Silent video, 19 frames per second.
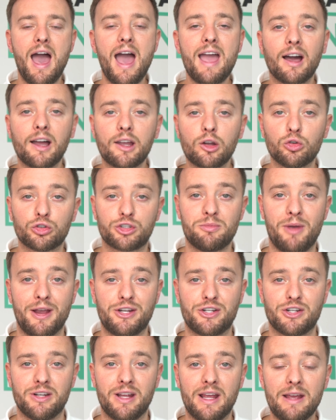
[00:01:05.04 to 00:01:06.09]
AI
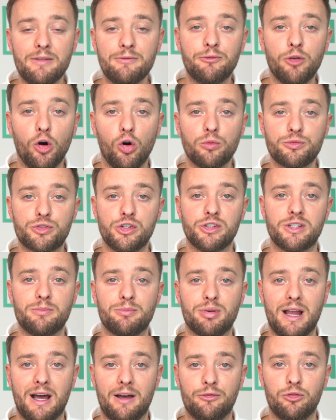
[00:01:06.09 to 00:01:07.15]
automation involves using
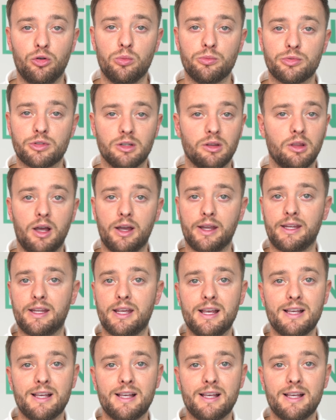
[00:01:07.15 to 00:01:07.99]
platforms like